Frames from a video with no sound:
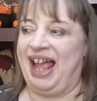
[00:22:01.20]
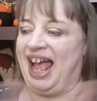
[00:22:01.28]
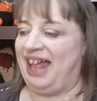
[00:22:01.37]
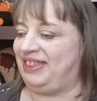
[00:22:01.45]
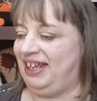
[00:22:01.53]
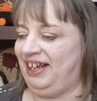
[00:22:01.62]

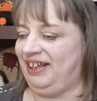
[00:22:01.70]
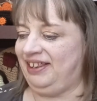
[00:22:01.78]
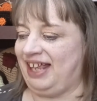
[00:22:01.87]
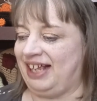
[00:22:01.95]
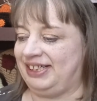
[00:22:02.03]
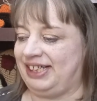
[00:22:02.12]
I think
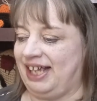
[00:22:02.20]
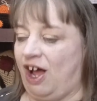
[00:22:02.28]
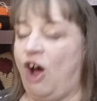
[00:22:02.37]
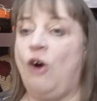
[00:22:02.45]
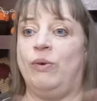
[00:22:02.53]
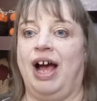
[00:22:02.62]
that's,
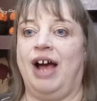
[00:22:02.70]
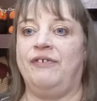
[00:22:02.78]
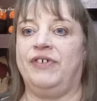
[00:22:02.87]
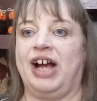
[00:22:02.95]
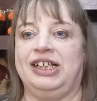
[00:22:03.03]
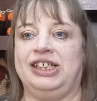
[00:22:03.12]
oh, I
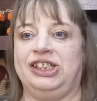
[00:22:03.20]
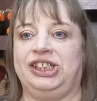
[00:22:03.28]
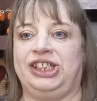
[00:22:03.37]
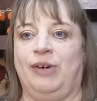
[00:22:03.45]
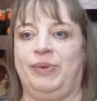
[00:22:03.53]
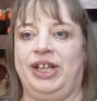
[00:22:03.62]
forgot to
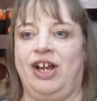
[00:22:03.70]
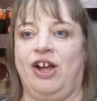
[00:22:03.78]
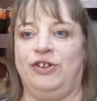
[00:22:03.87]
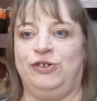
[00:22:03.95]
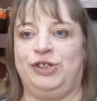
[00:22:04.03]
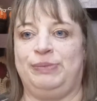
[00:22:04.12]
share with
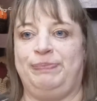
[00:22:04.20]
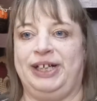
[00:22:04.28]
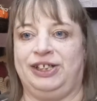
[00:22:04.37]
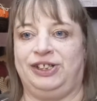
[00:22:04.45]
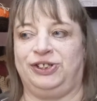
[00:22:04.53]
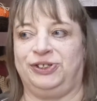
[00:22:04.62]
y'all those
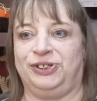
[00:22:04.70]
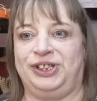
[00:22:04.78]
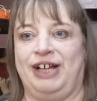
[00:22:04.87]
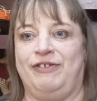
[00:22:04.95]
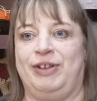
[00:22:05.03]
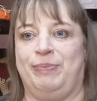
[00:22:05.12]

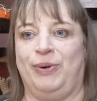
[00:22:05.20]
pictures of the